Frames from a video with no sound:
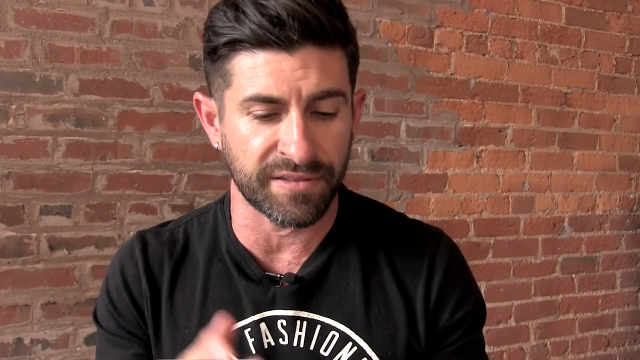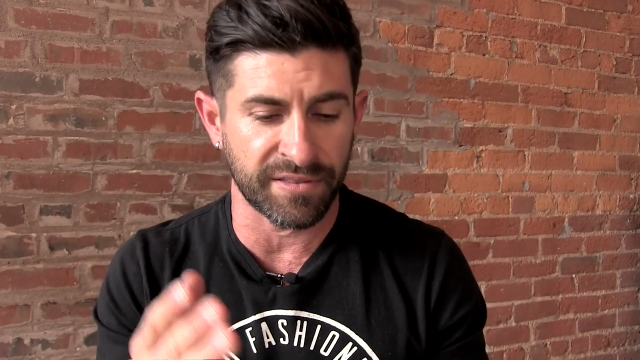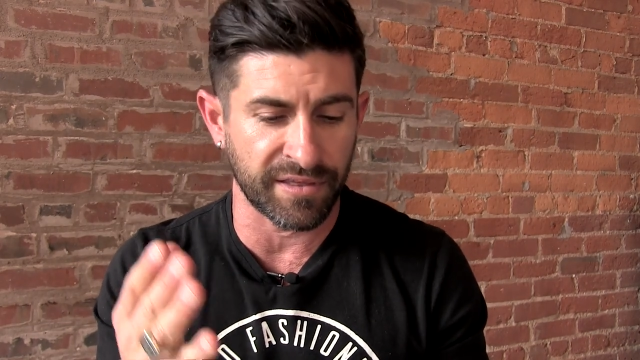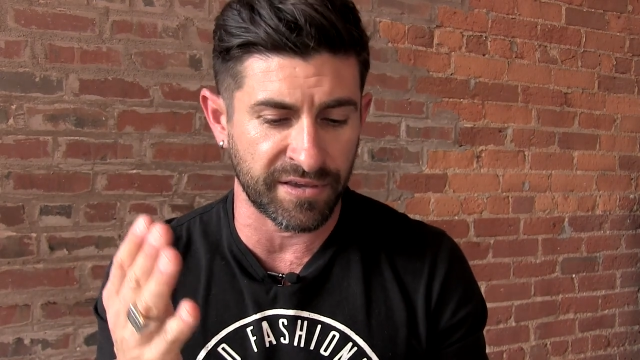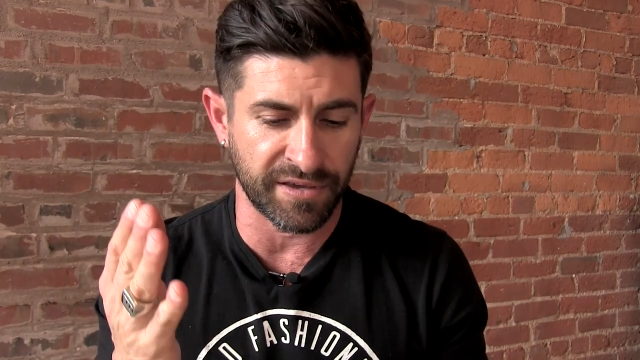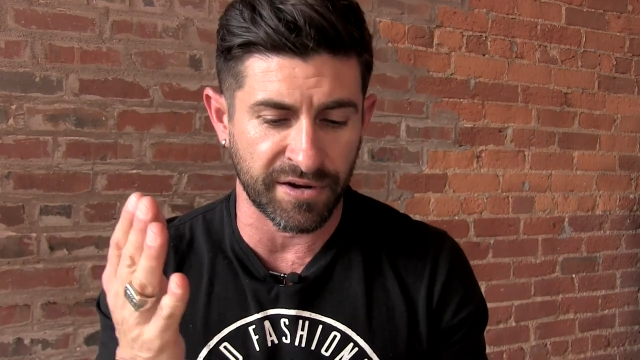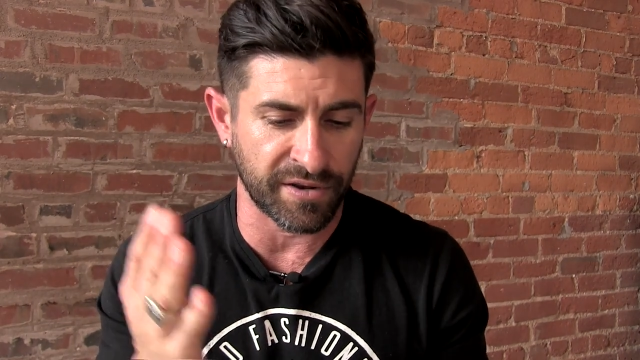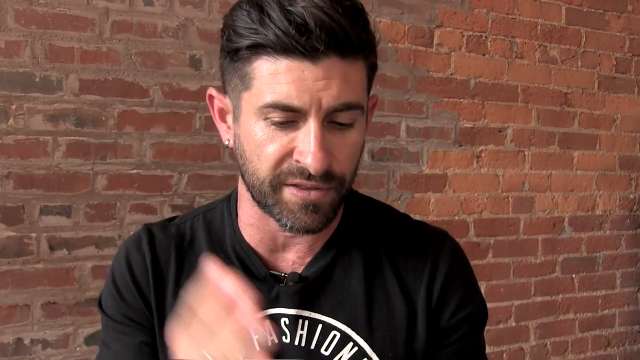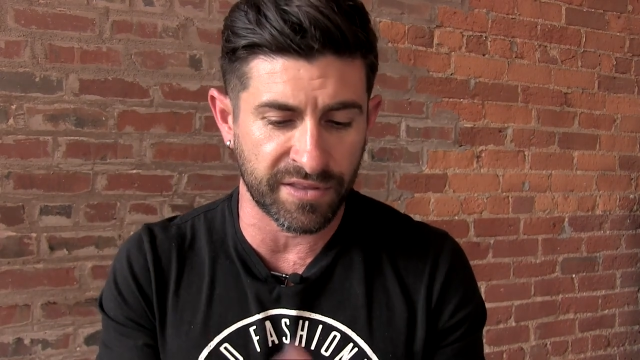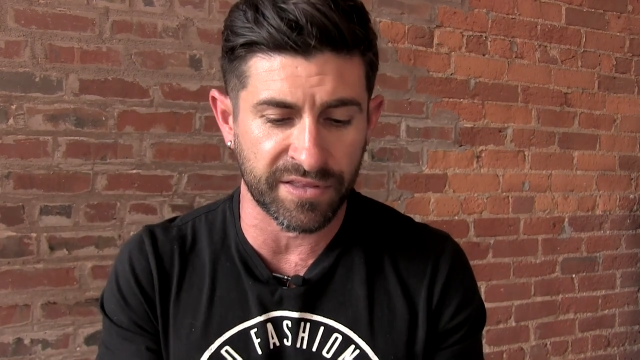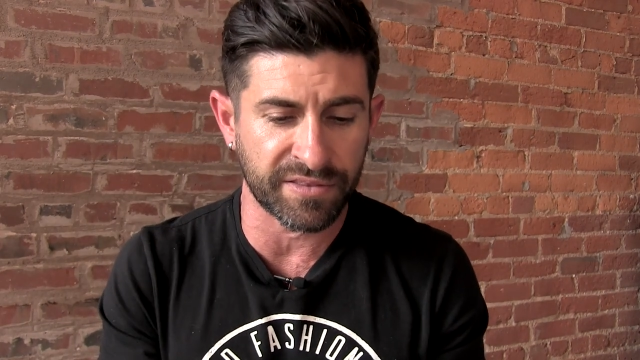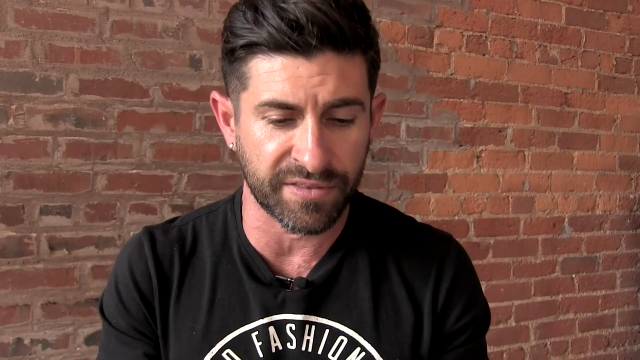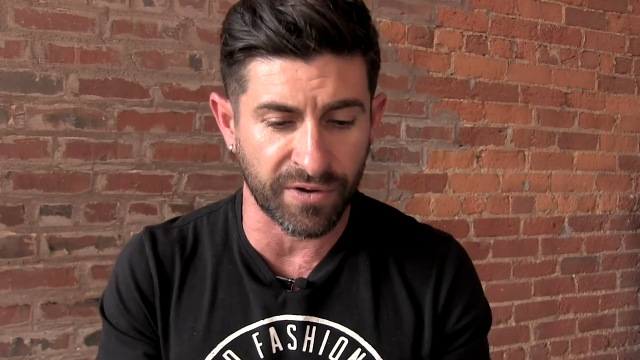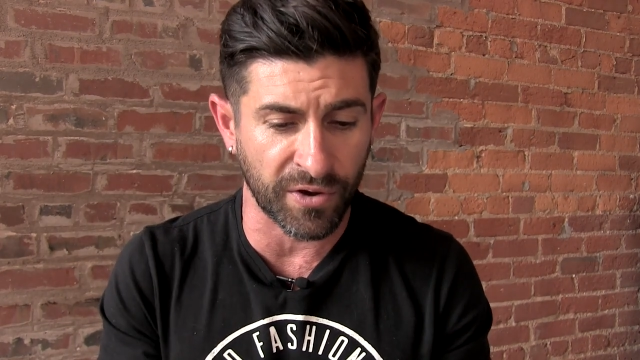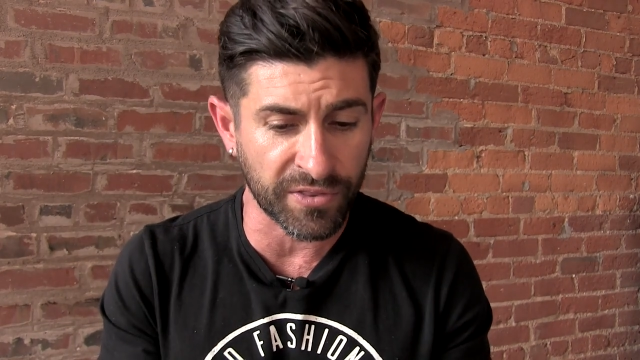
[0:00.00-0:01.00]
the you know,
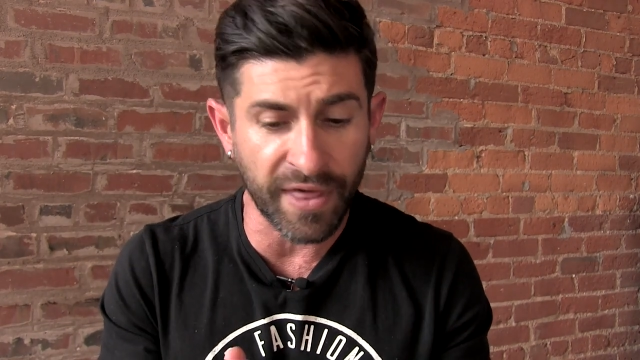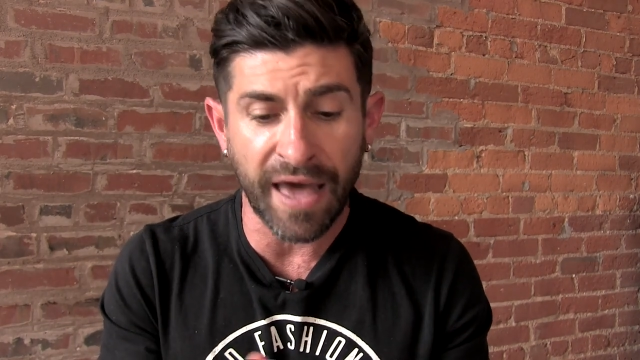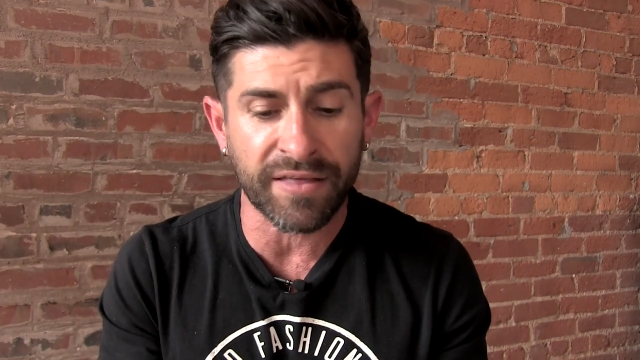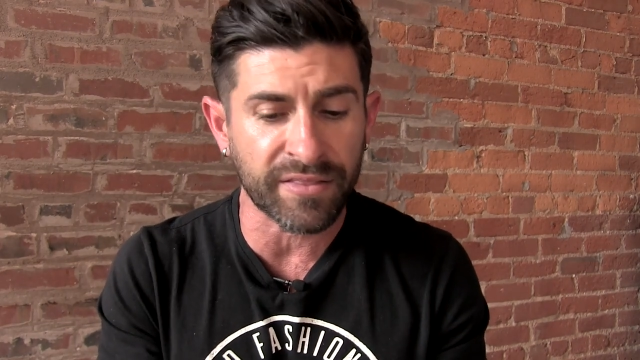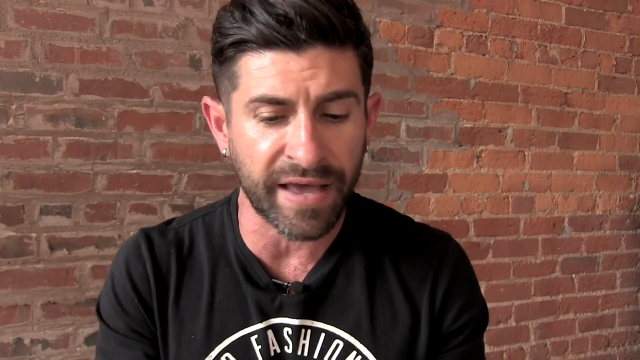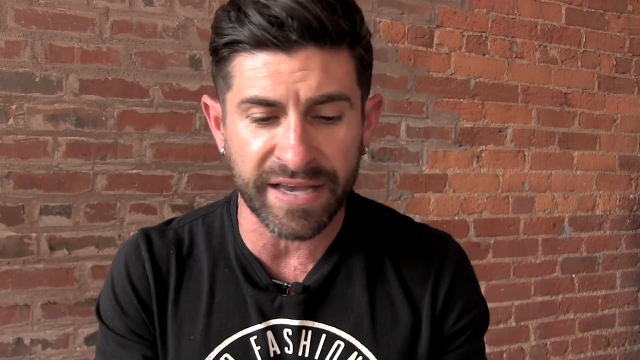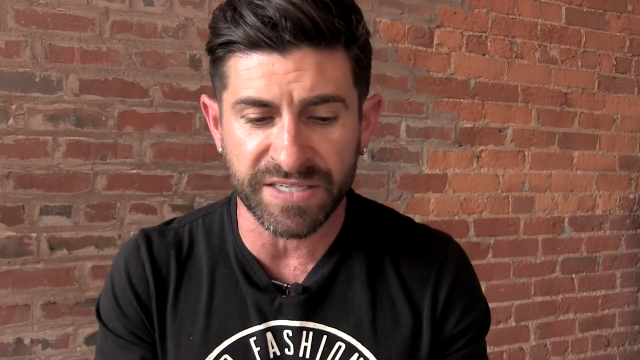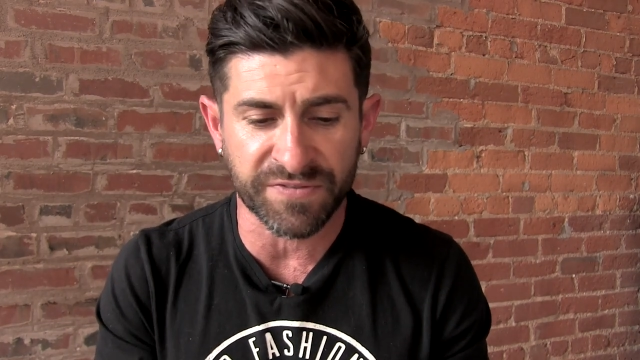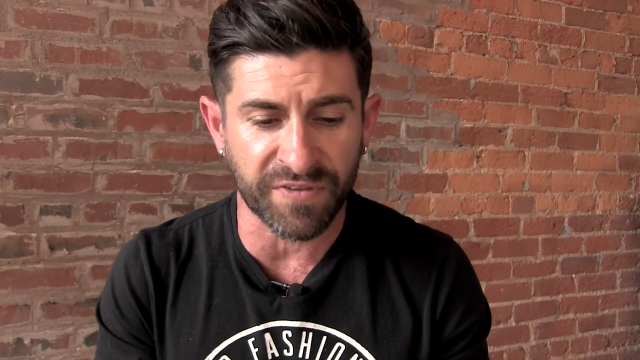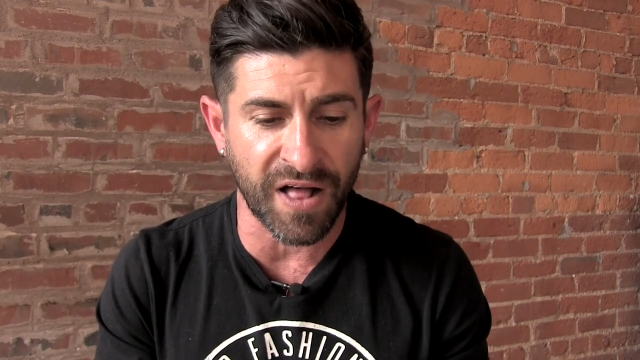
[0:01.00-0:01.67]
the, on that last